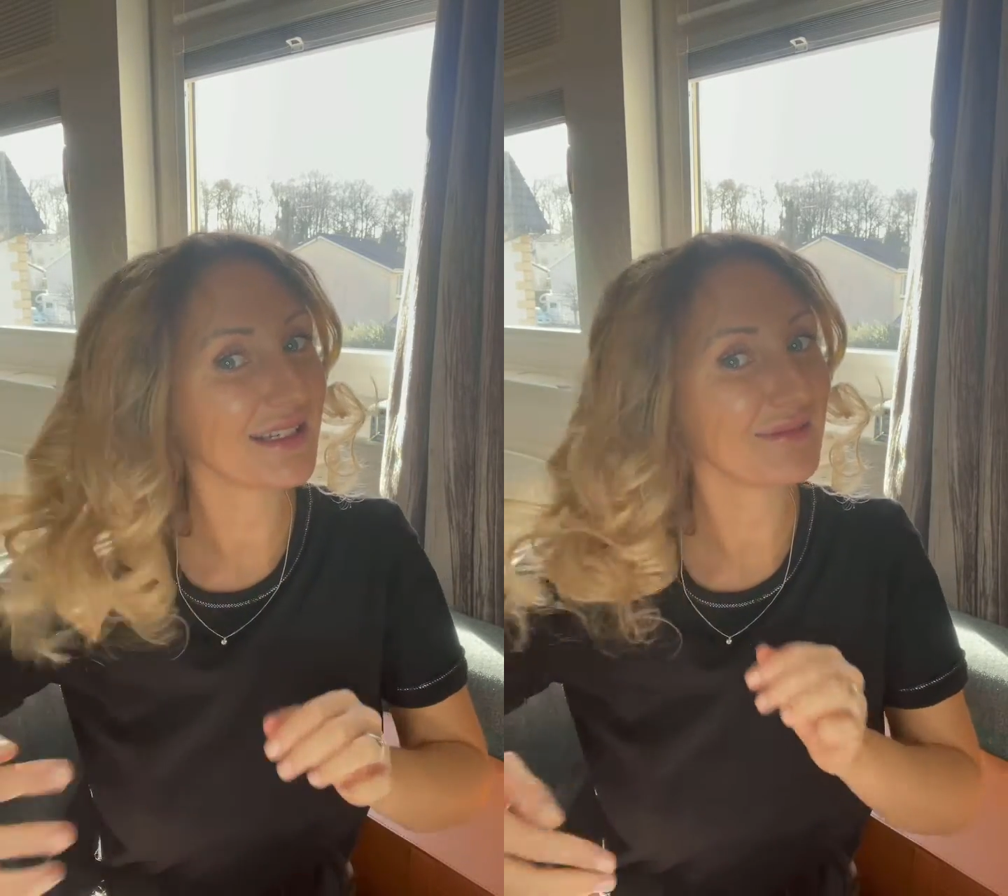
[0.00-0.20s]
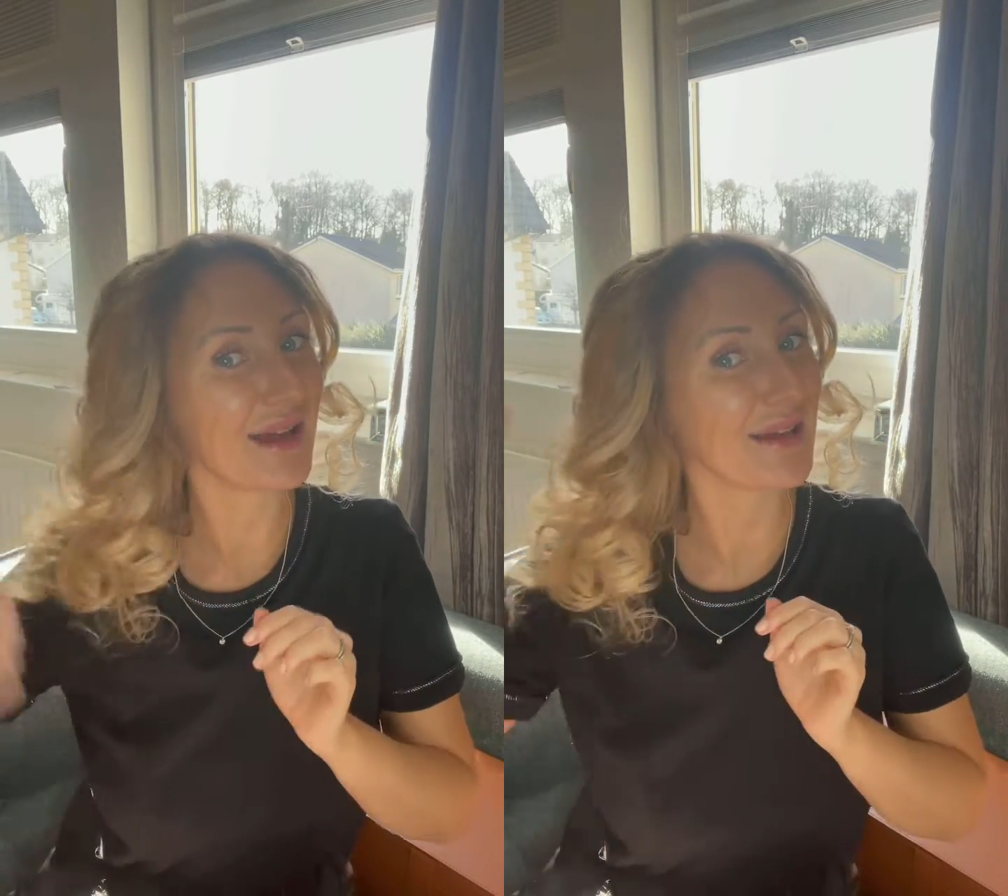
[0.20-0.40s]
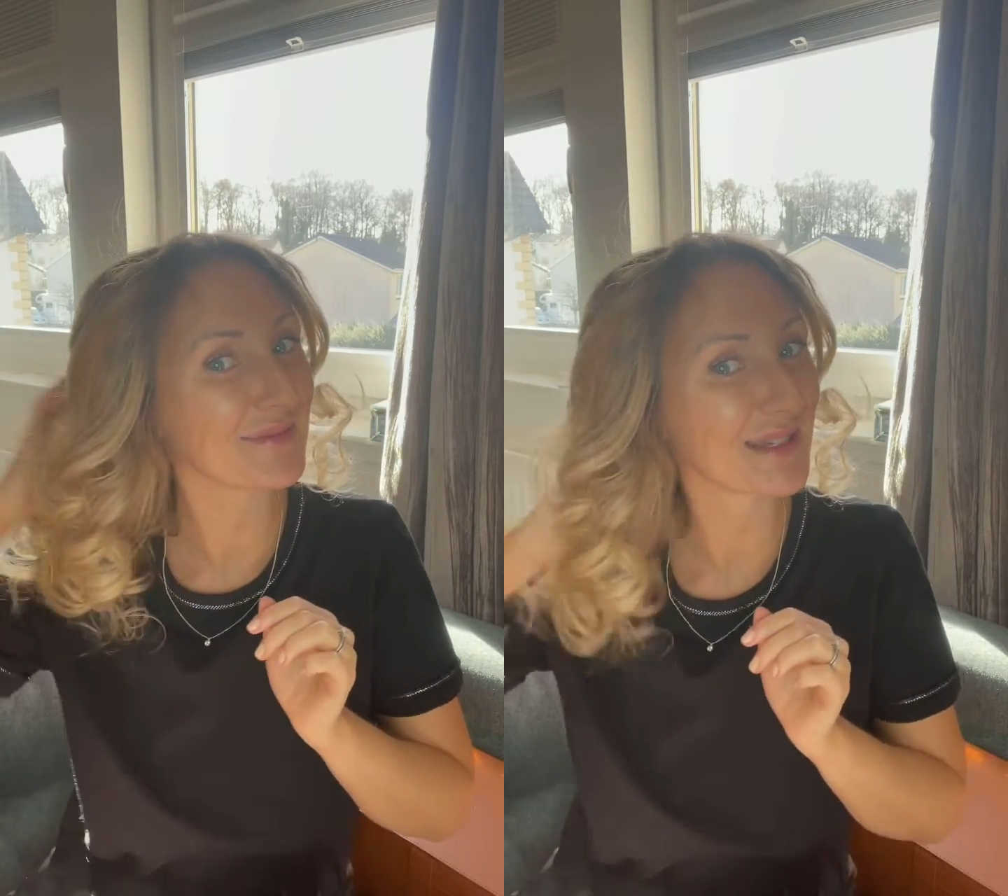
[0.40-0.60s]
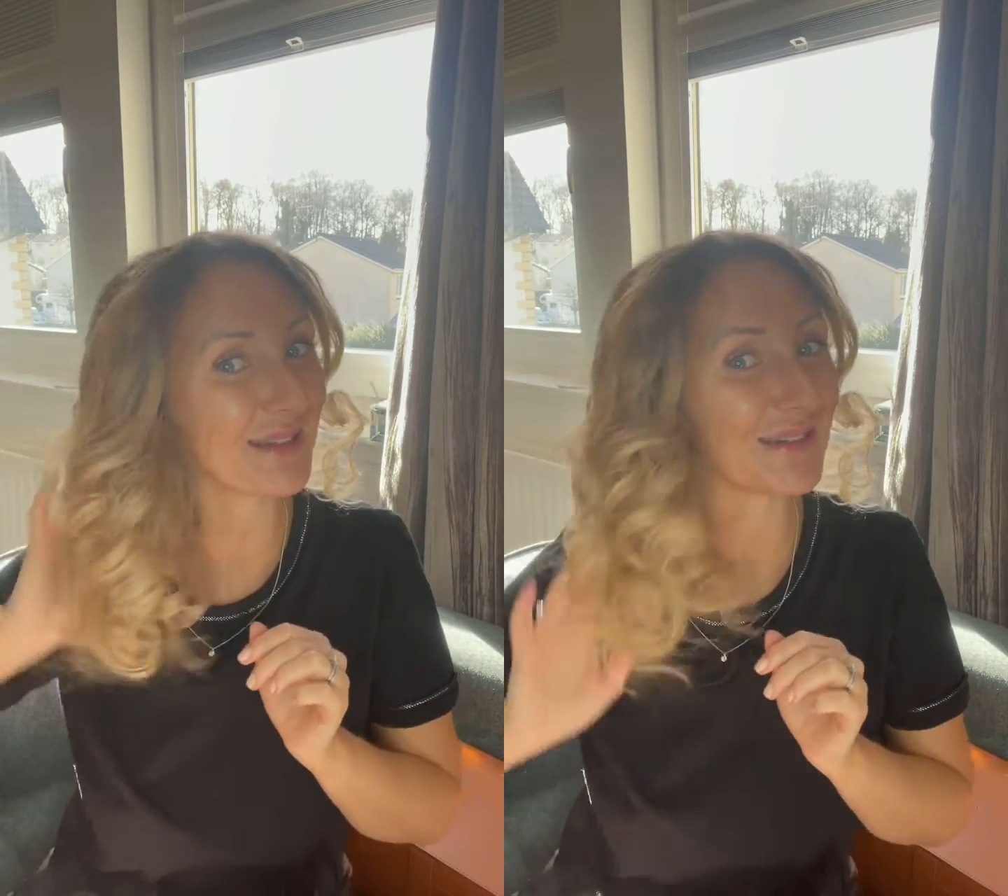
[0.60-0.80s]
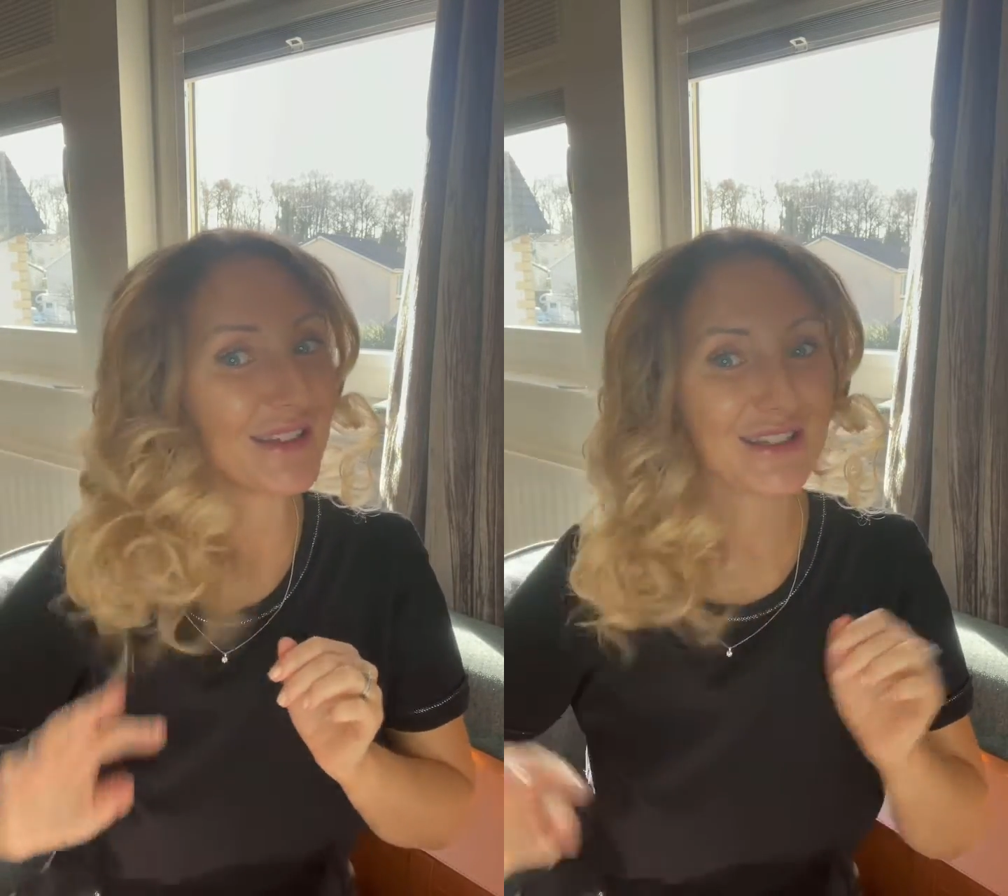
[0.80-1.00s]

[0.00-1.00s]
I'm absolutely